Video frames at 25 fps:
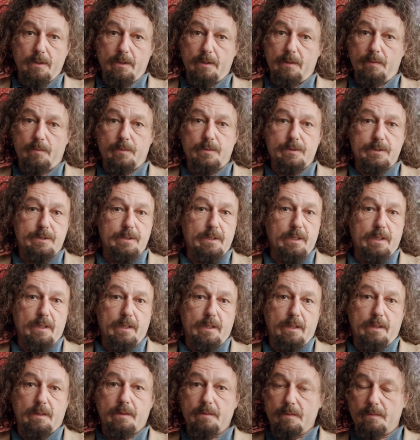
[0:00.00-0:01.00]
It was
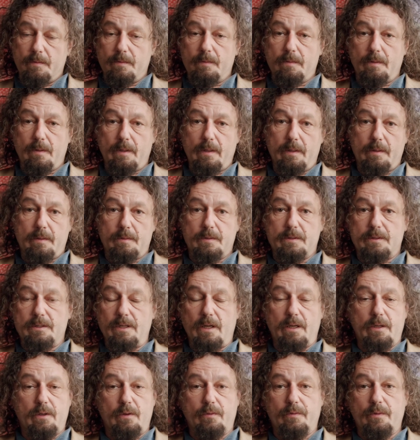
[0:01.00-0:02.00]

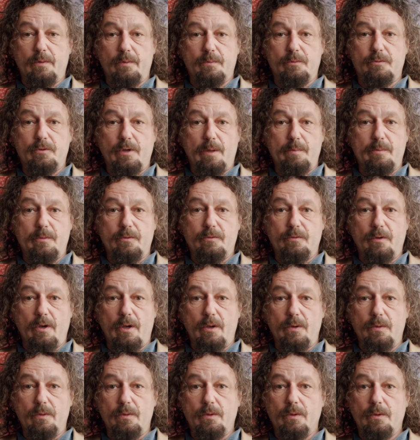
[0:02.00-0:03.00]
started off at Drummond
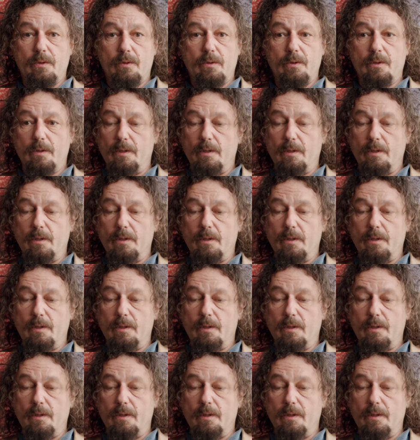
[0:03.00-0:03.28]
Road.